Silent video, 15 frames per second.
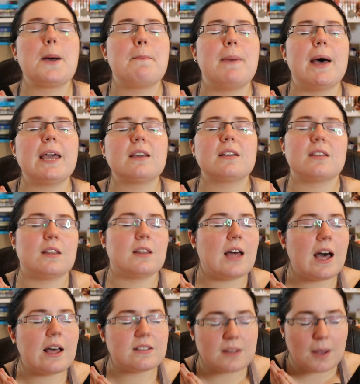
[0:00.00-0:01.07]
pick
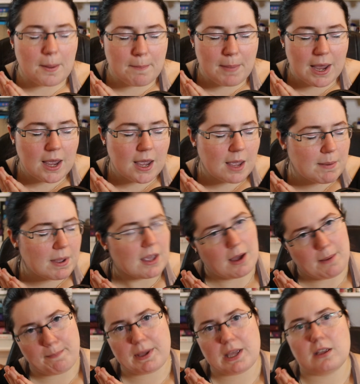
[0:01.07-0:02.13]
that baby
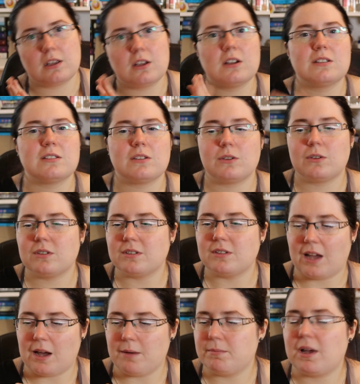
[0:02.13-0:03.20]
up, because
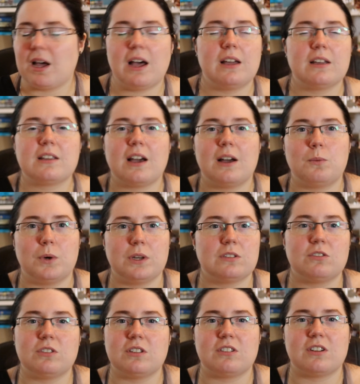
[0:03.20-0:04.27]
damn, I can't wait
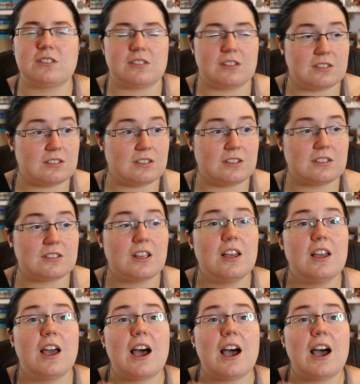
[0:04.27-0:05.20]
to read the rest of the series.